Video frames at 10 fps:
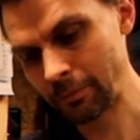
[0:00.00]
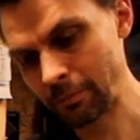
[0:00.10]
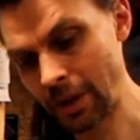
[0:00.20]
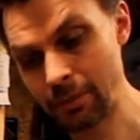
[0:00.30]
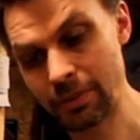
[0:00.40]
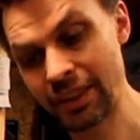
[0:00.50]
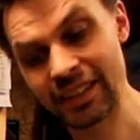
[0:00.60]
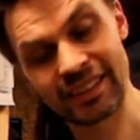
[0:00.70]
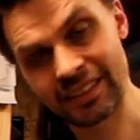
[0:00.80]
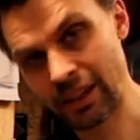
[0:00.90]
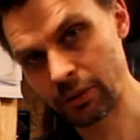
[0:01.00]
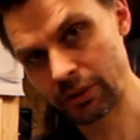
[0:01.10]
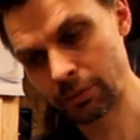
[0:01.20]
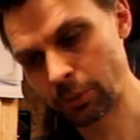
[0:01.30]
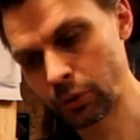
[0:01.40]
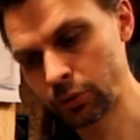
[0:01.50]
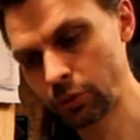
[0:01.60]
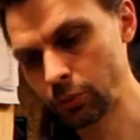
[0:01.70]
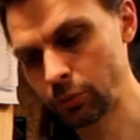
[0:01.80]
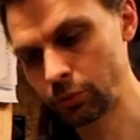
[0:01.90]
maybe this is how it's supposed
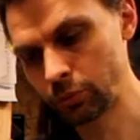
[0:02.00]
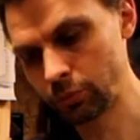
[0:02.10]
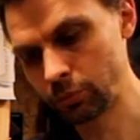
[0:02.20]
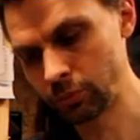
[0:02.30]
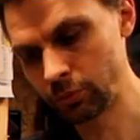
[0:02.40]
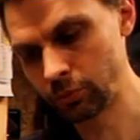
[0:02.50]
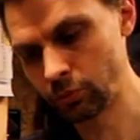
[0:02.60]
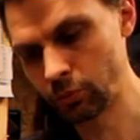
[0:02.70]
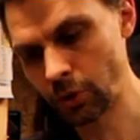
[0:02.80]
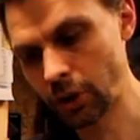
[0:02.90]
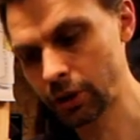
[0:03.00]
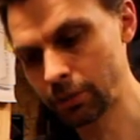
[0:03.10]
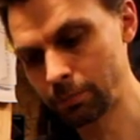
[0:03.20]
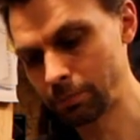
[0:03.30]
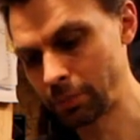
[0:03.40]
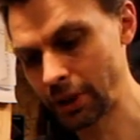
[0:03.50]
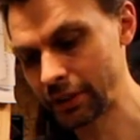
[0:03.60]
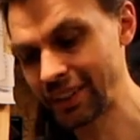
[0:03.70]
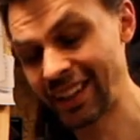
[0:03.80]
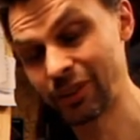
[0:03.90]
to work,
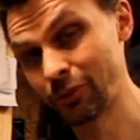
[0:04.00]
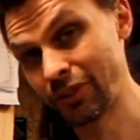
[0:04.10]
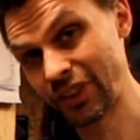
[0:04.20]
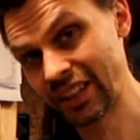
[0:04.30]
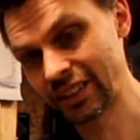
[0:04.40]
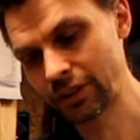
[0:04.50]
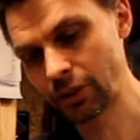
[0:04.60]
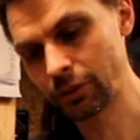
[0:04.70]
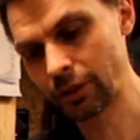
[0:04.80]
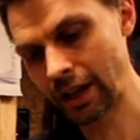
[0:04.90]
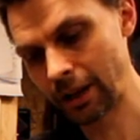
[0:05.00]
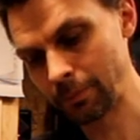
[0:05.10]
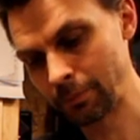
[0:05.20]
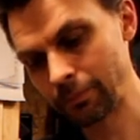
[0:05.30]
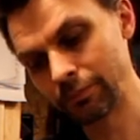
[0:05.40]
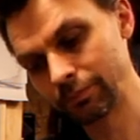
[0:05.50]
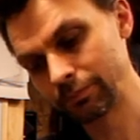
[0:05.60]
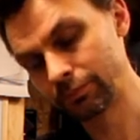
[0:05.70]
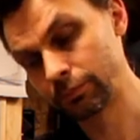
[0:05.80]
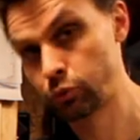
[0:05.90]
but I don't think so. I
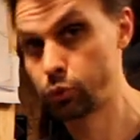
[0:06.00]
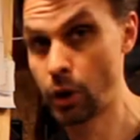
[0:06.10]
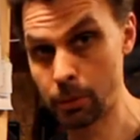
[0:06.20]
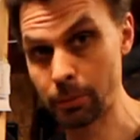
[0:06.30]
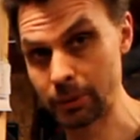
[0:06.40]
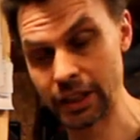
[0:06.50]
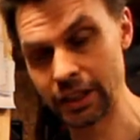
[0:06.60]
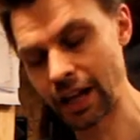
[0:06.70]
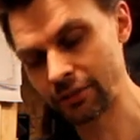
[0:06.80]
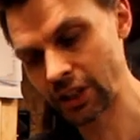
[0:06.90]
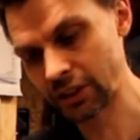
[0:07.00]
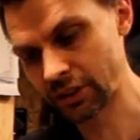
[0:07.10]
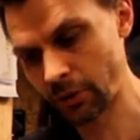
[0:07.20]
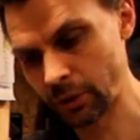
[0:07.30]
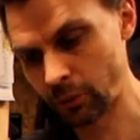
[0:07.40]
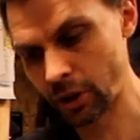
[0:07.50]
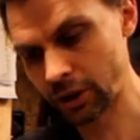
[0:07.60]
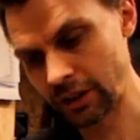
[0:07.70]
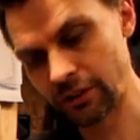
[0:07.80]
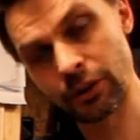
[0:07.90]
probably have done something
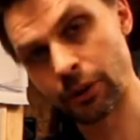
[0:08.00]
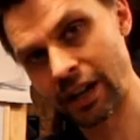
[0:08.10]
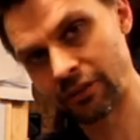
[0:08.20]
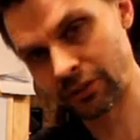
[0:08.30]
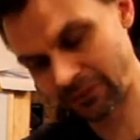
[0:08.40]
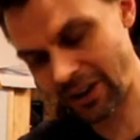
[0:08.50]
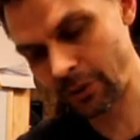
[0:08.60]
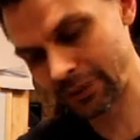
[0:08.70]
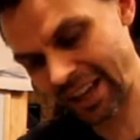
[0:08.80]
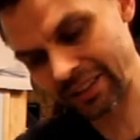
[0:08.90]
wrong, even though I haven't found